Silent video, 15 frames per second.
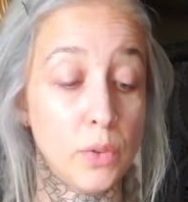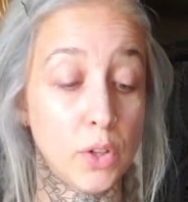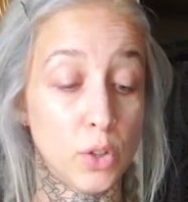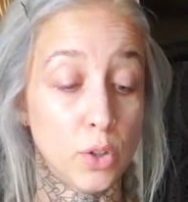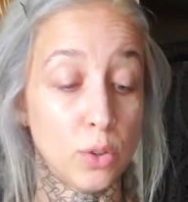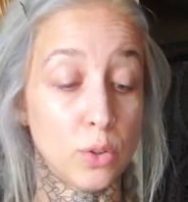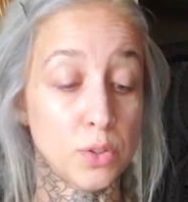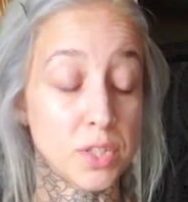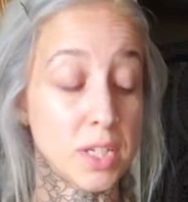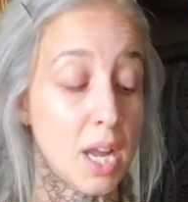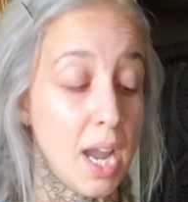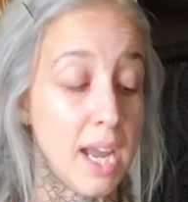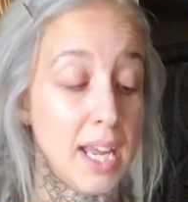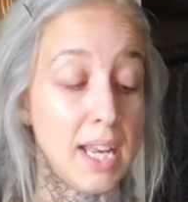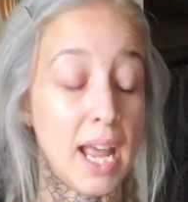the Girls
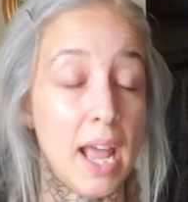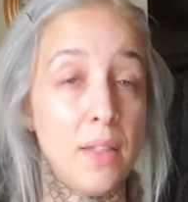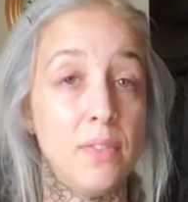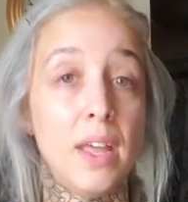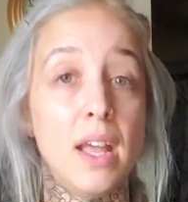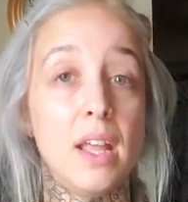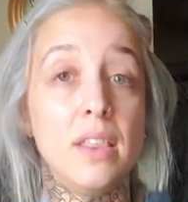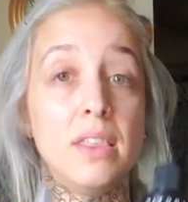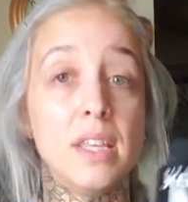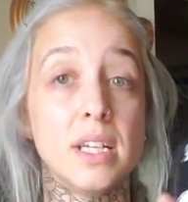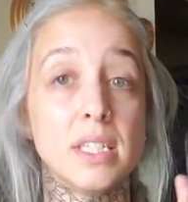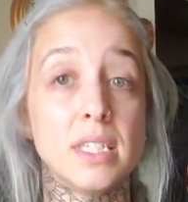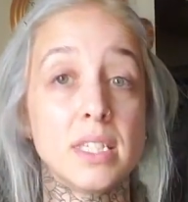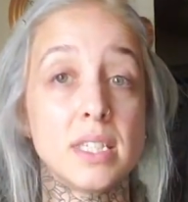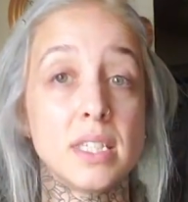Night, and then
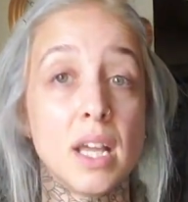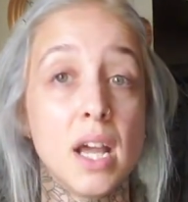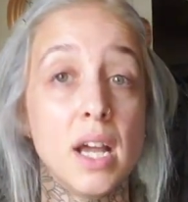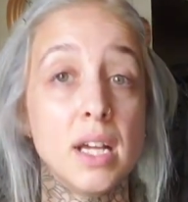this